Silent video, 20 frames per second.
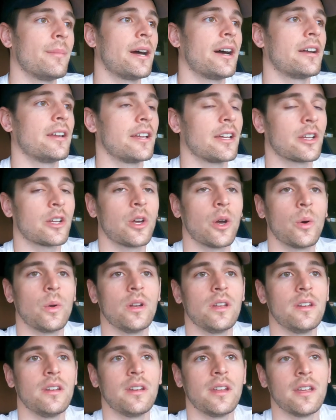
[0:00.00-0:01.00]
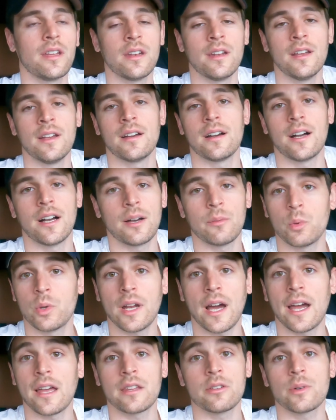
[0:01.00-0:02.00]
about it and coded it in. Uh,
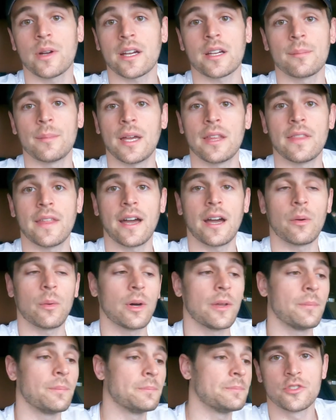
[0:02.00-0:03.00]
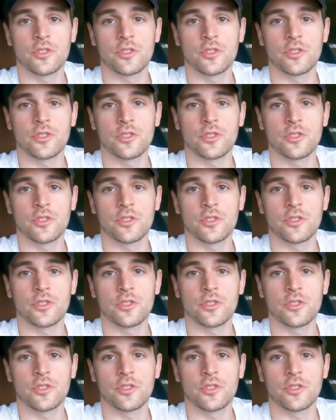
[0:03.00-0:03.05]
would highly recommend that one.